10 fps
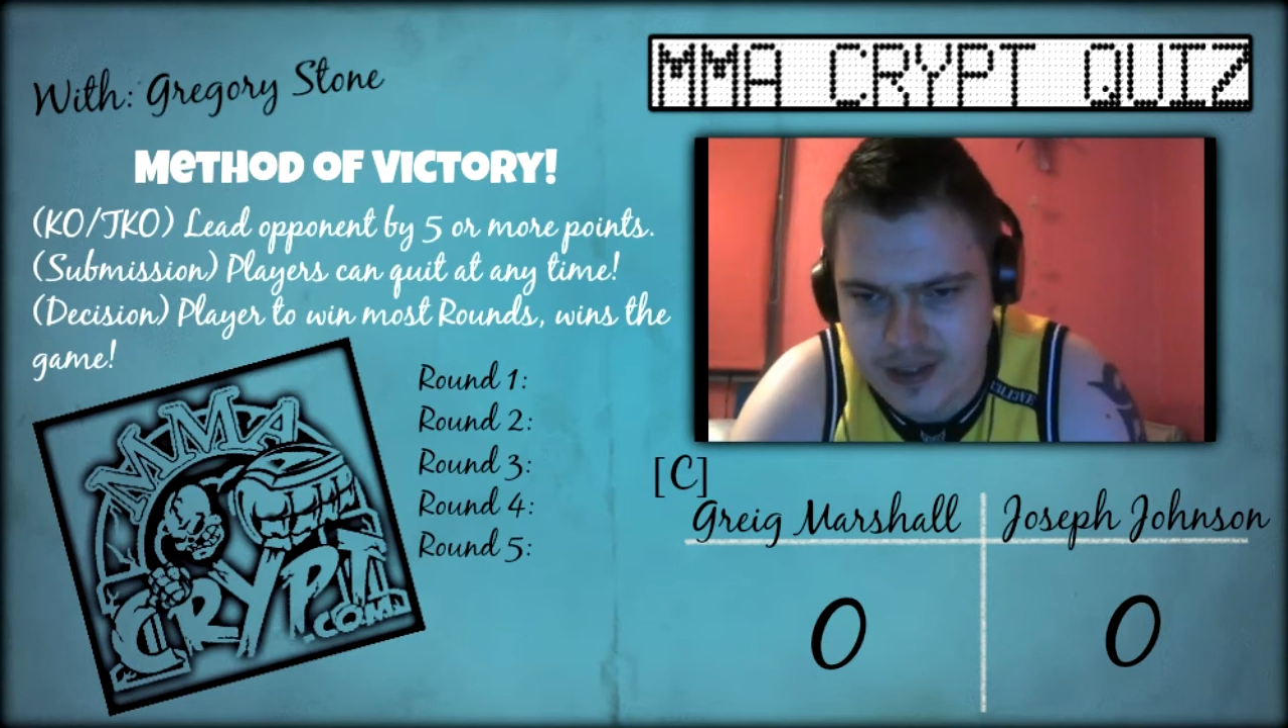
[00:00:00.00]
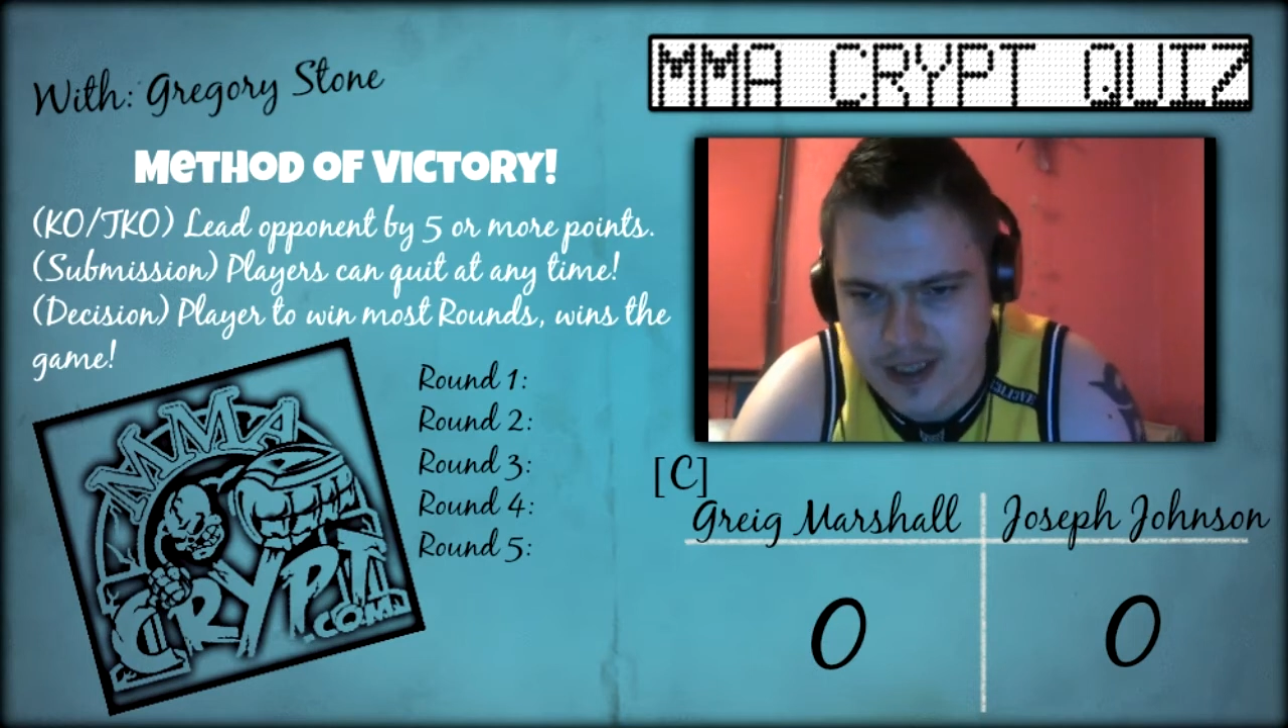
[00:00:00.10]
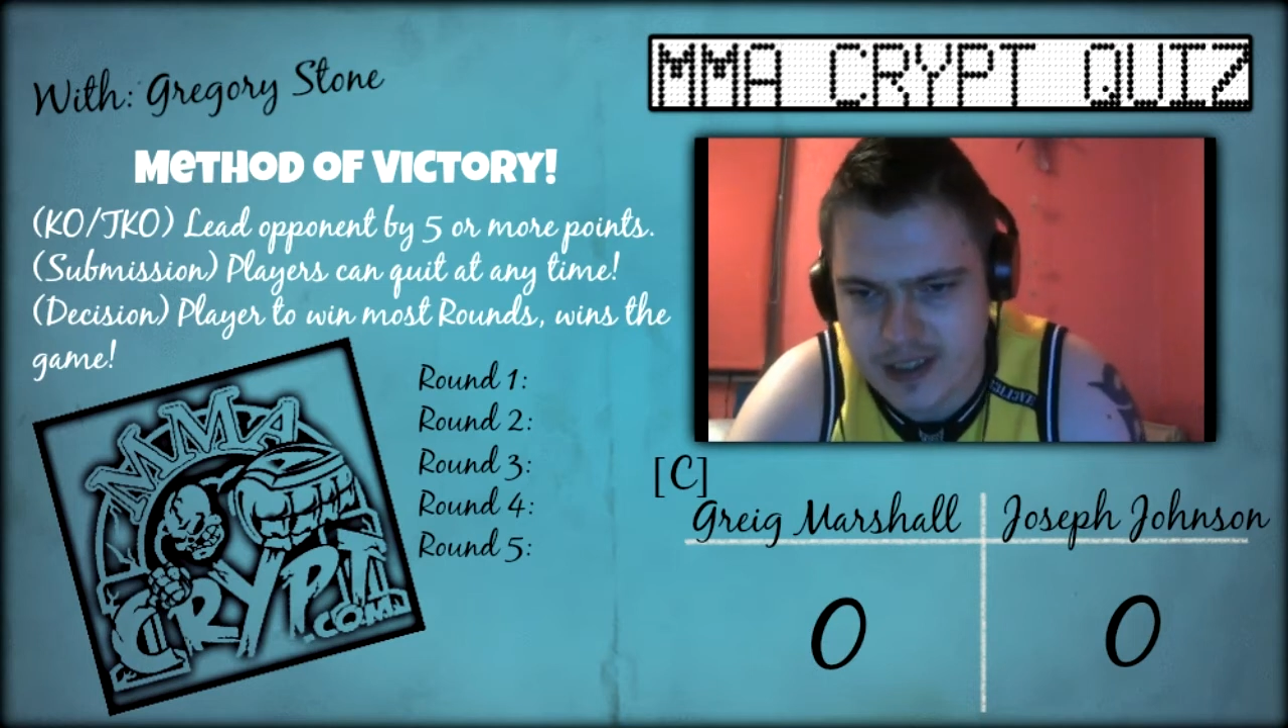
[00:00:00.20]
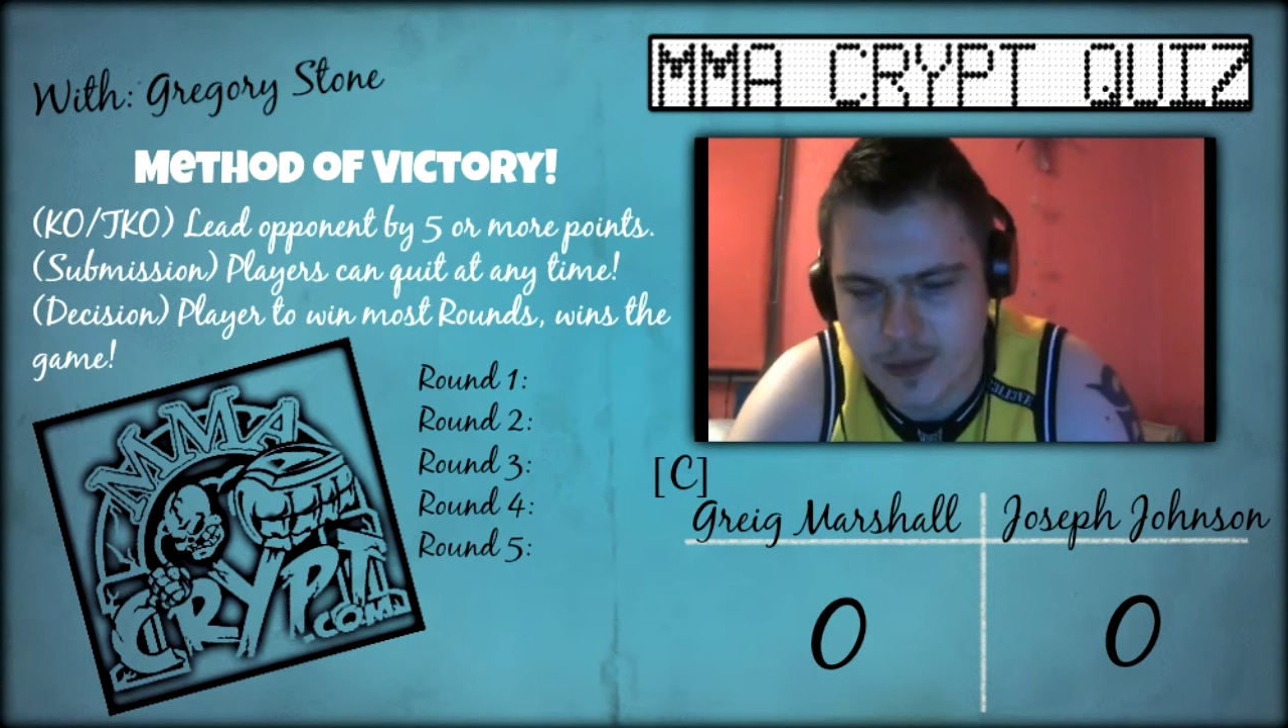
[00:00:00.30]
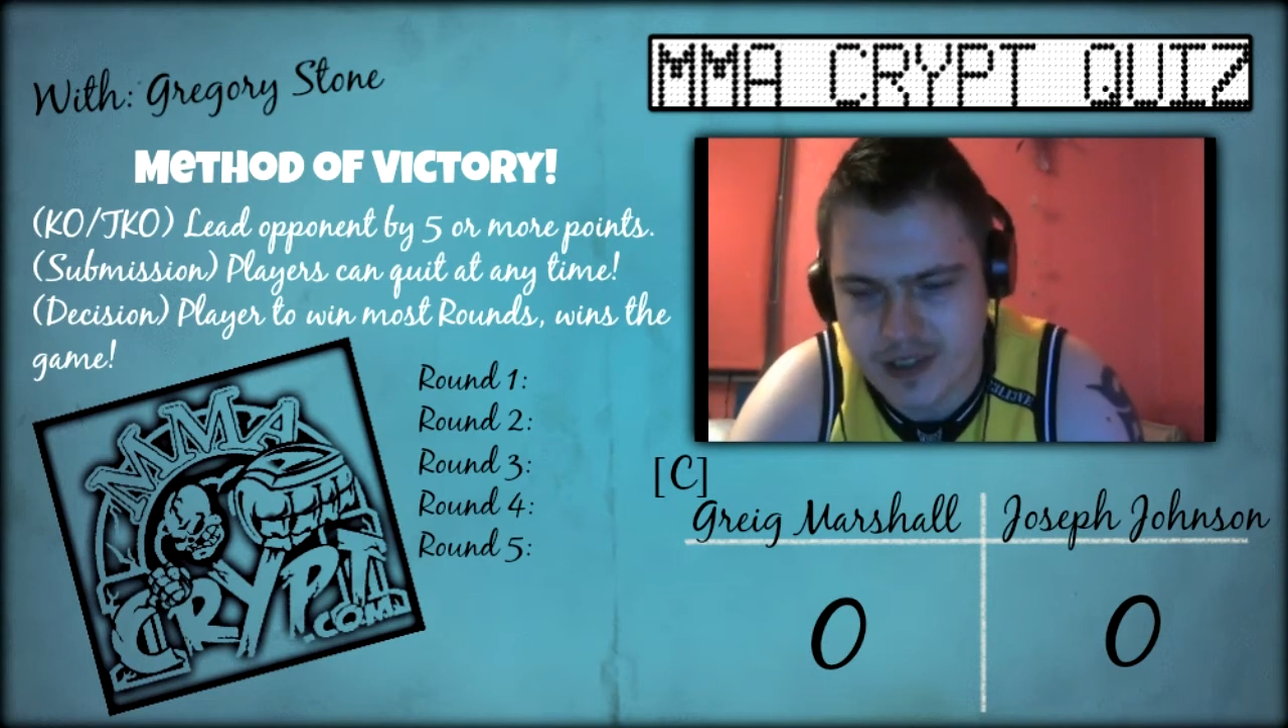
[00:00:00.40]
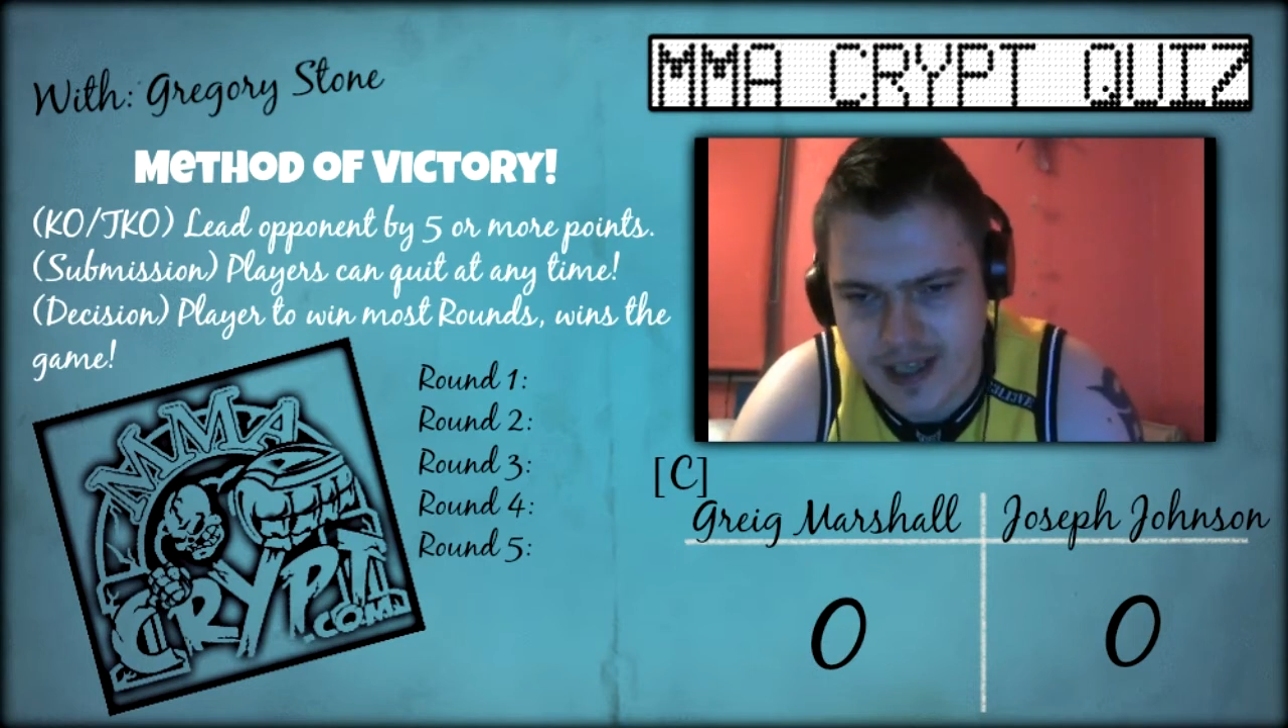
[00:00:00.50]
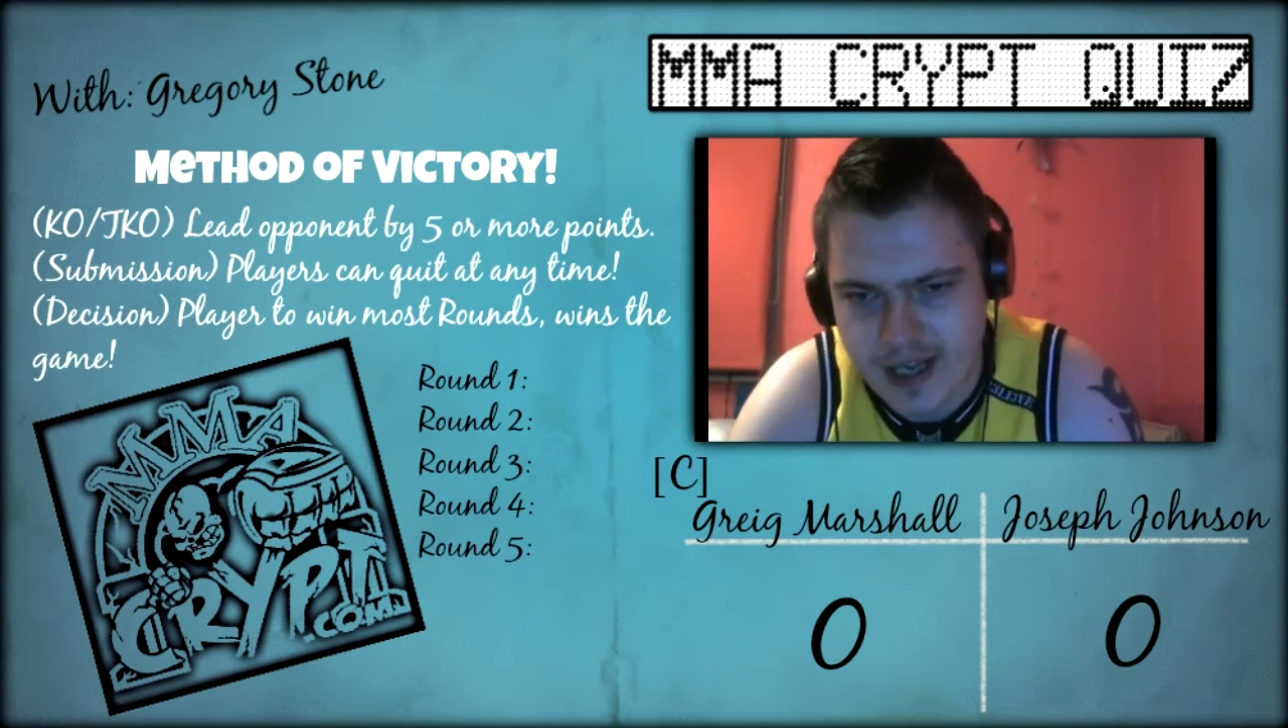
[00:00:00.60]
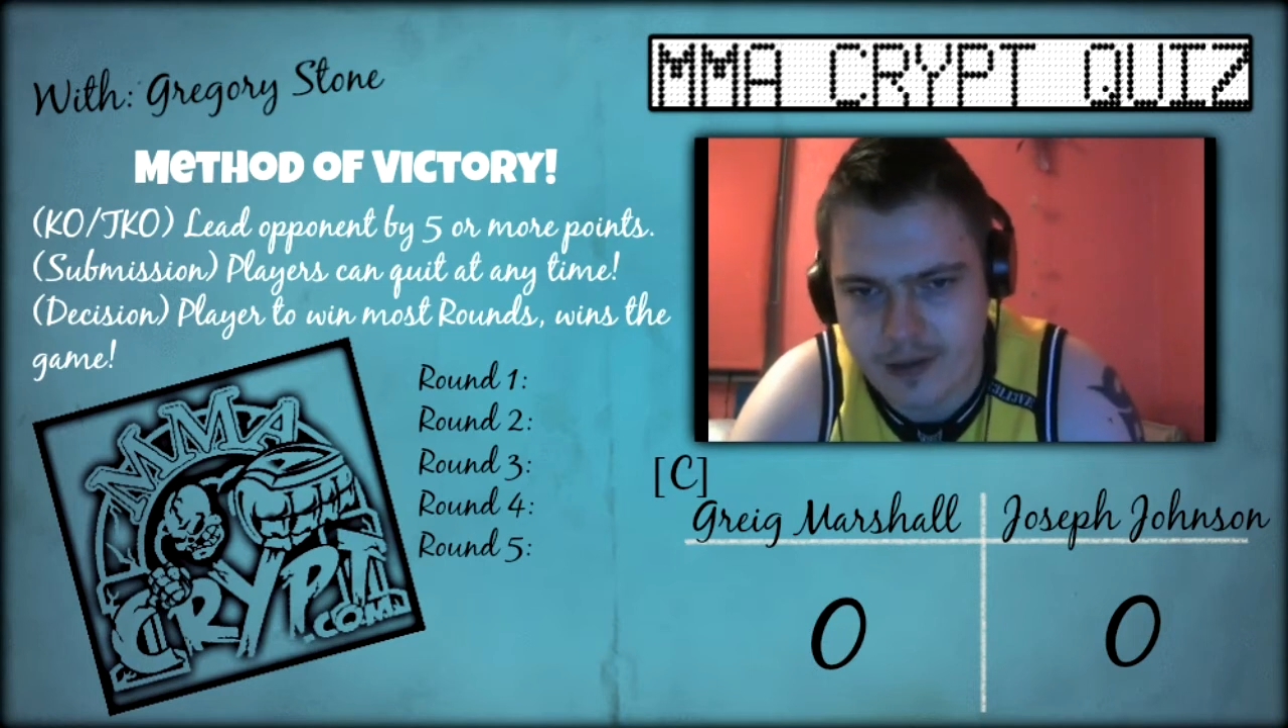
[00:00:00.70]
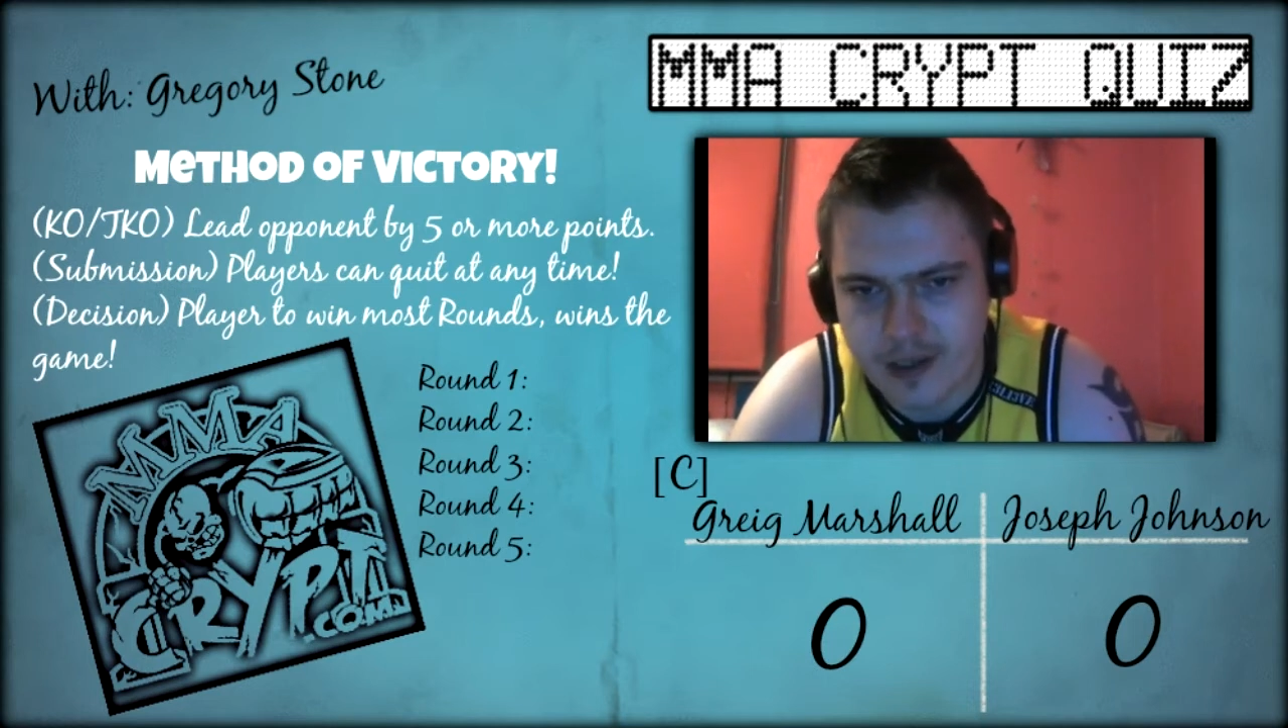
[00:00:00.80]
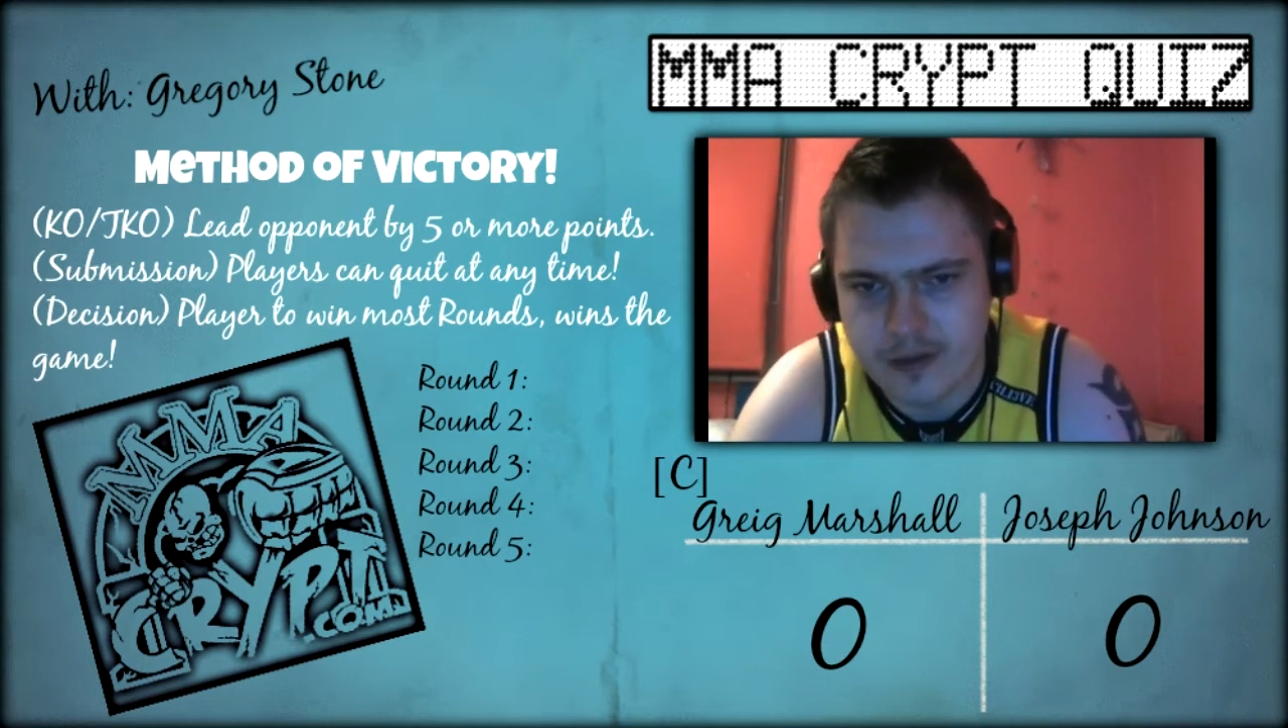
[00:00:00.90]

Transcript: selects which category